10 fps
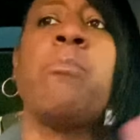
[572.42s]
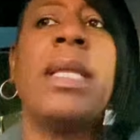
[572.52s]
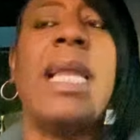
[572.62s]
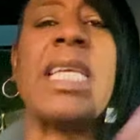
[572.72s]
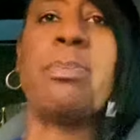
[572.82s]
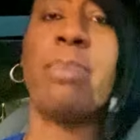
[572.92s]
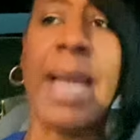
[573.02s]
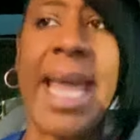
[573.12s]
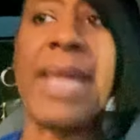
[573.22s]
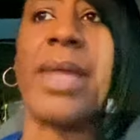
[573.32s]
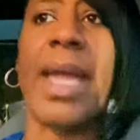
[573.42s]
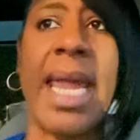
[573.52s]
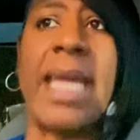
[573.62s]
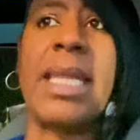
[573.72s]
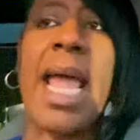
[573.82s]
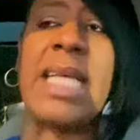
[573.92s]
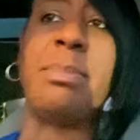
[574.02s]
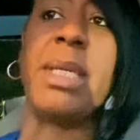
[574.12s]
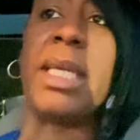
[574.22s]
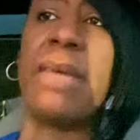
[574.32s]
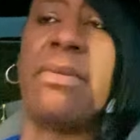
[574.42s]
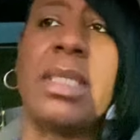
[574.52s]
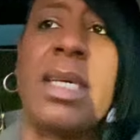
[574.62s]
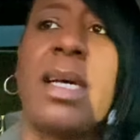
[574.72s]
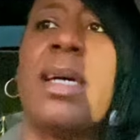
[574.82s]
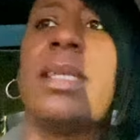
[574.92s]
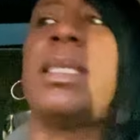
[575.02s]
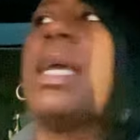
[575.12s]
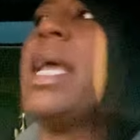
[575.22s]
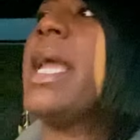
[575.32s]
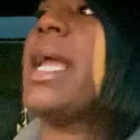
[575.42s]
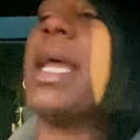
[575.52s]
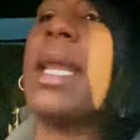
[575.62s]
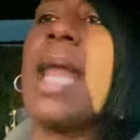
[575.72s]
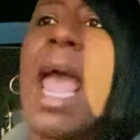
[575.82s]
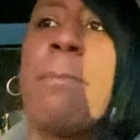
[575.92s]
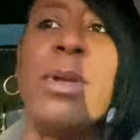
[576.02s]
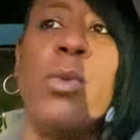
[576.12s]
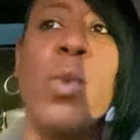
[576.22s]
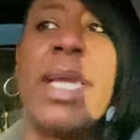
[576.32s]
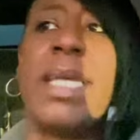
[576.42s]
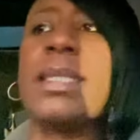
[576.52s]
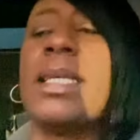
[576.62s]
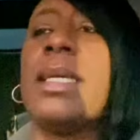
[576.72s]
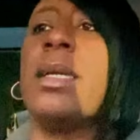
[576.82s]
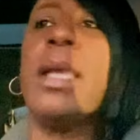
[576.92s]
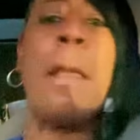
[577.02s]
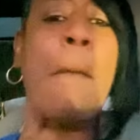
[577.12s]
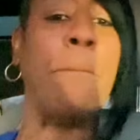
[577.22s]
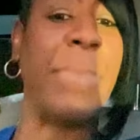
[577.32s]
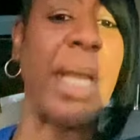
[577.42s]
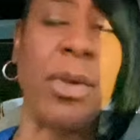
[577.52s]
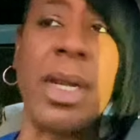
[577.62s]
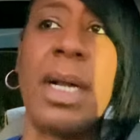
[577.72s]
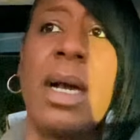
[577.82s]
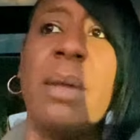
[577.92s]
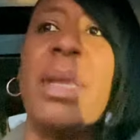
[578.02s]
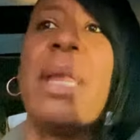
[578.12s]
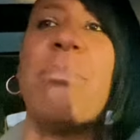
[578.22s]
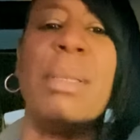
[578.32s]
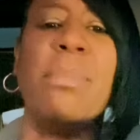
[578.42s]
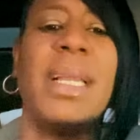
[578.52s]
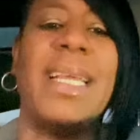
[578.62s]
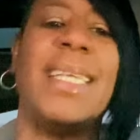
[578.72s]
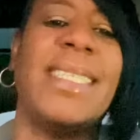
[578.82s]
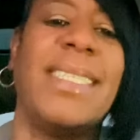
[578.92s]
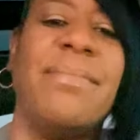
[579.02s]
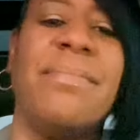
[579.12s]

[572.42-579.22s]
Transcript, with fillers: Let's play the hand that has been given to us. And happy Wednesday. Better up and be blessed.